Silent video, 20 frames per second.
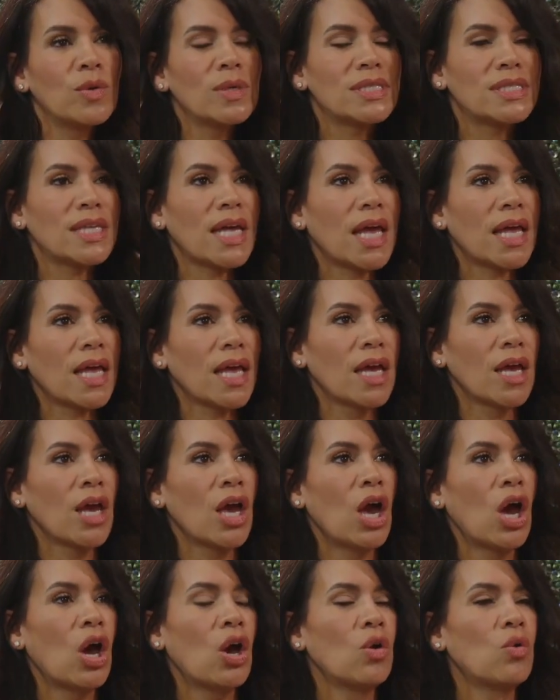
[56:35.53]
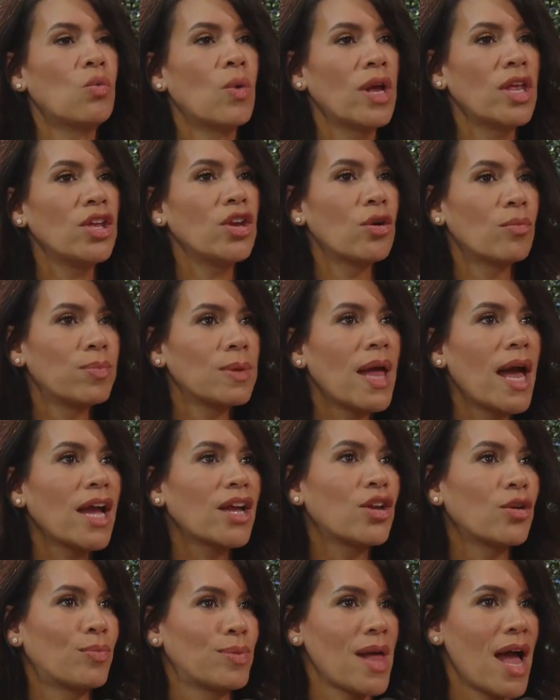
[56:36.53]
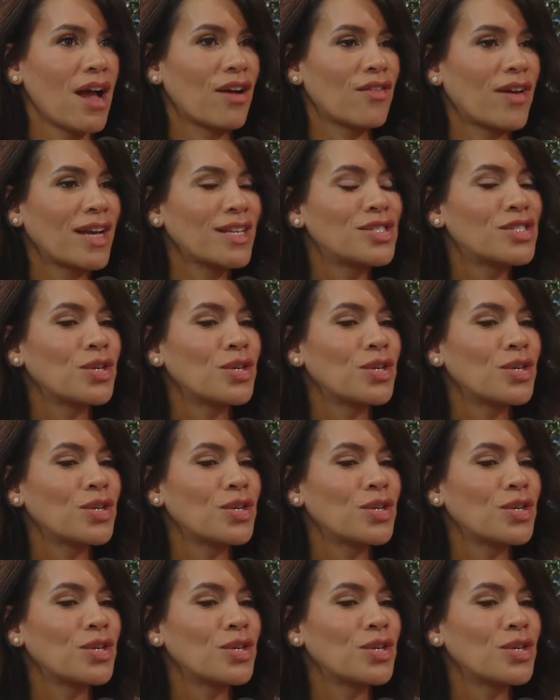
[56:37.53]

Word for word: It's like when you're black, you're black, right?